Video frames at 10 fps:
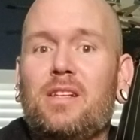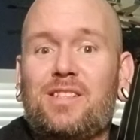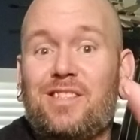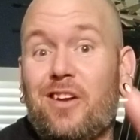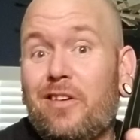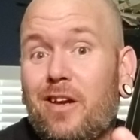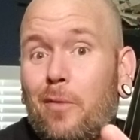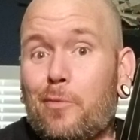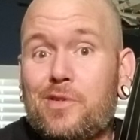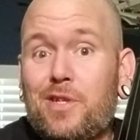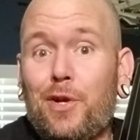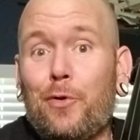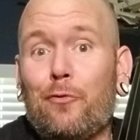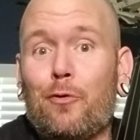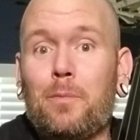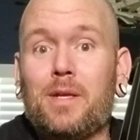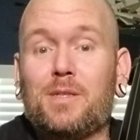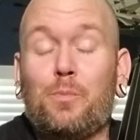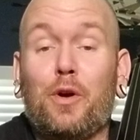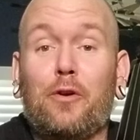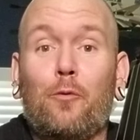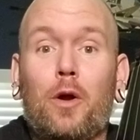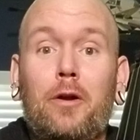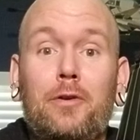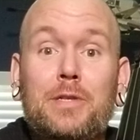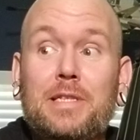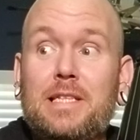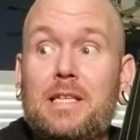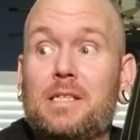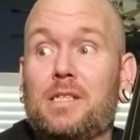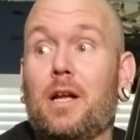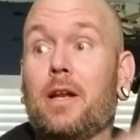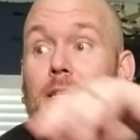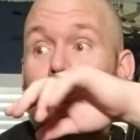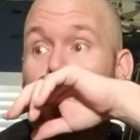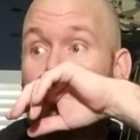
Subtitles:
study number 2 from his book of 110 studies.